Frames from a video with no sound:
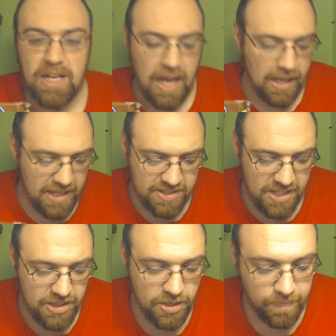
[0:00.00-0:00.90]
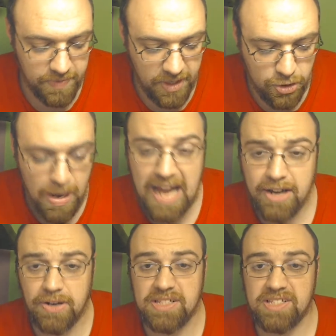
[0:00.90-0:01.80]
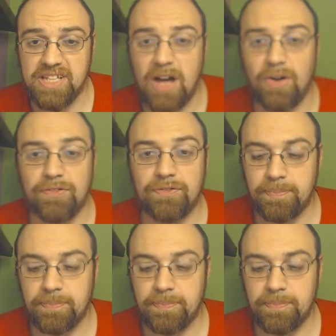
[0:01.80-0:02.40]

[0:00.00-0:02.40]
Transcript: And like I said, the cracker itself